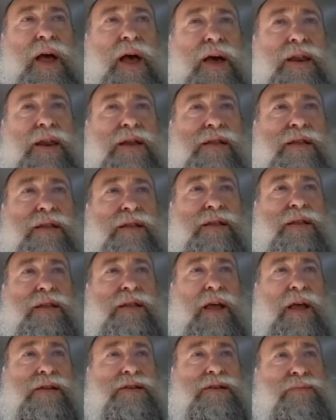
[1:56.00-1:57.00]
And he
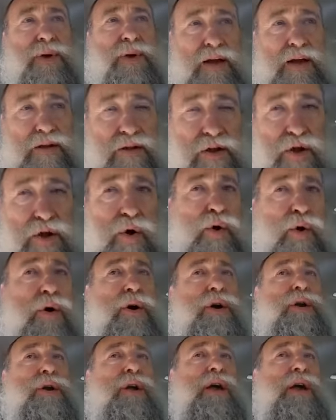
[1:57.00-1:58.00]
takes him back to New
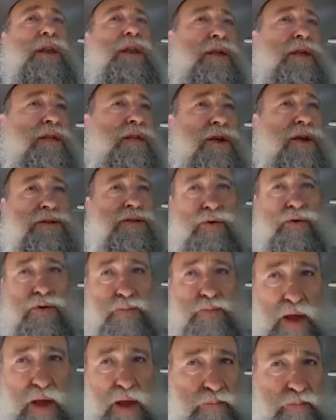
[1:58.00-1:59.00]
York and he does all
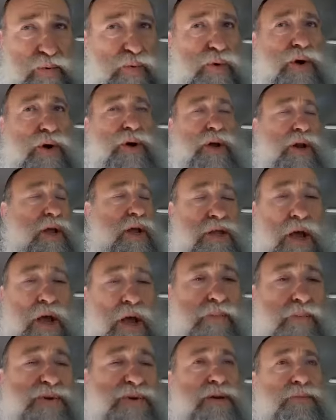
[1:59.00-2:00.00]
the paperwork and he
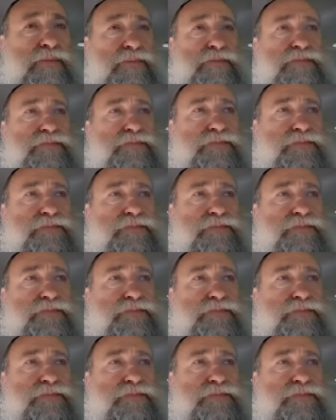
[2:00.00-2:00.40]
adopts him.